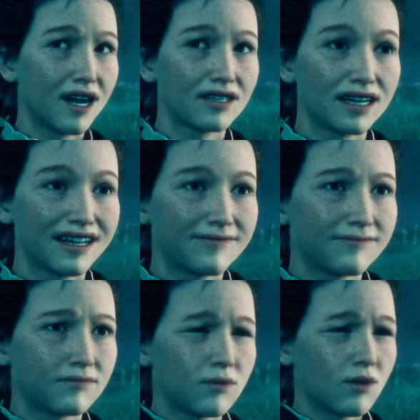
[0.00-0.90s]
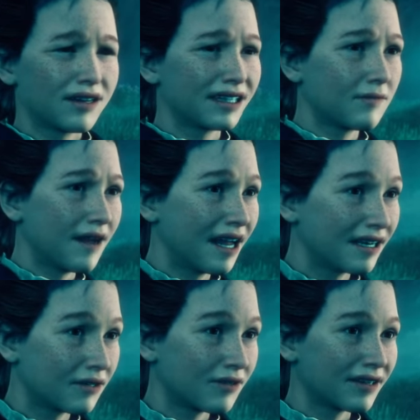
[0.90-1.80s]
He doesn't need pretty
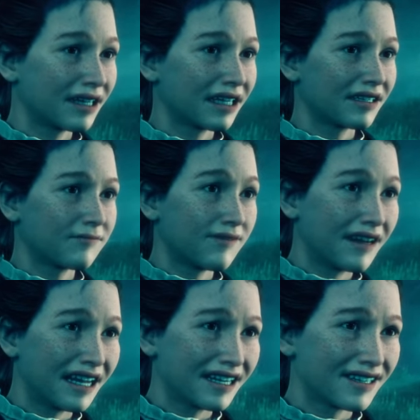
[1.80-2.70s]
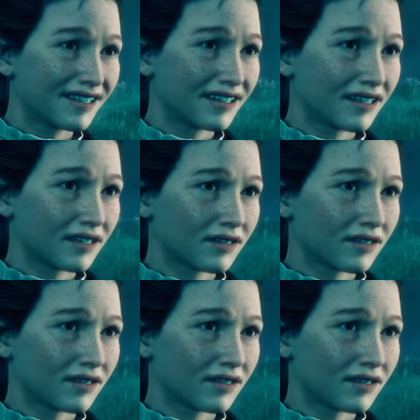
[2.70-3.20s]
pillars, he needs peace.